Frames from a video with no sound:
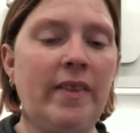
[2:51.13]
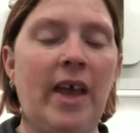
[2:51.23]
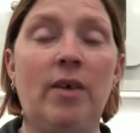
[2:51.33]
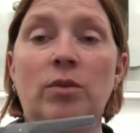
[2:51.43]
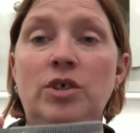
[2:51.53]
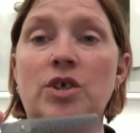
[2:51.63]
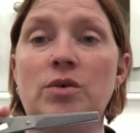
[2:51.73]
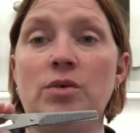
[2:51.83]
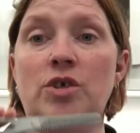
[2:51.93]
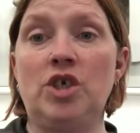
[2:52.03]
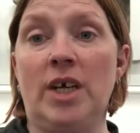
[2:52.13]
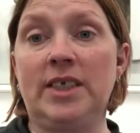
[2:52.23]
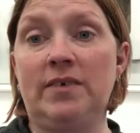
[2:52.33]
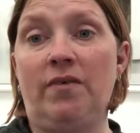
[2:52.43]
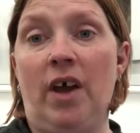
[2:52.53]
that will do
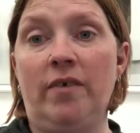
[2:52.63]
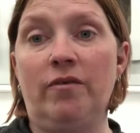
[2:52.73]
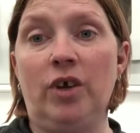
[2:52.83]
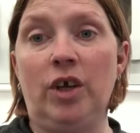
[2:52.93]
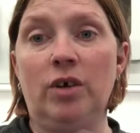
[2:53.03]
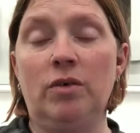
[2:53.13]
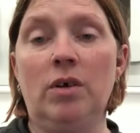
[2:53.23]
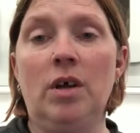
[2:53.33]
just fine for you.